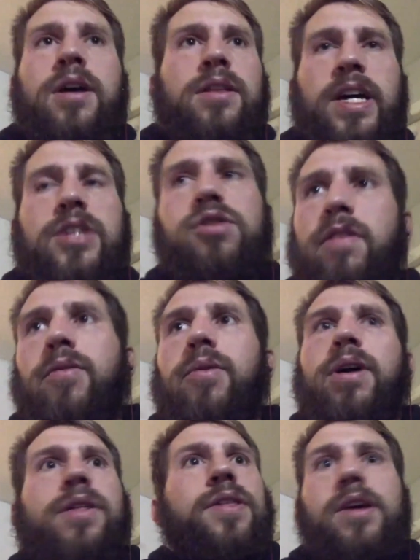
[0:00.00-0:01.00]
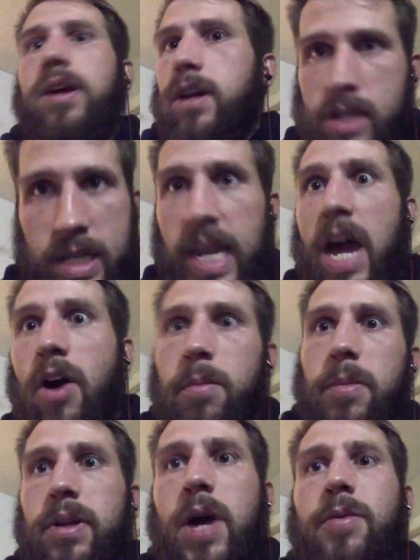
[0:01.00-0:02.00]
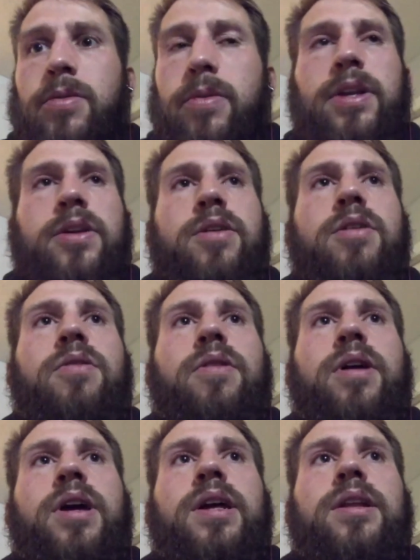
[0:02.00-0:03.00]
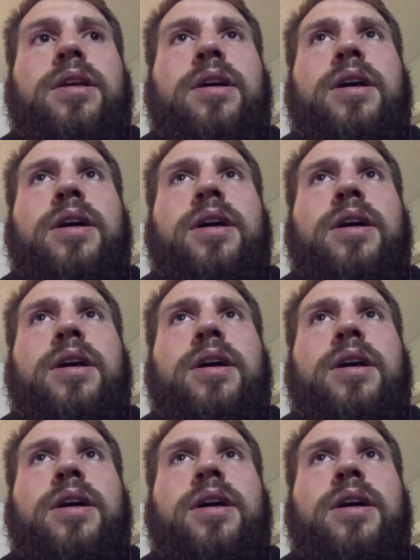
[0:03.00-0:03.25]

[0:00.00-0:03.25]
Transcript: that's over with. Now we're ready to go. And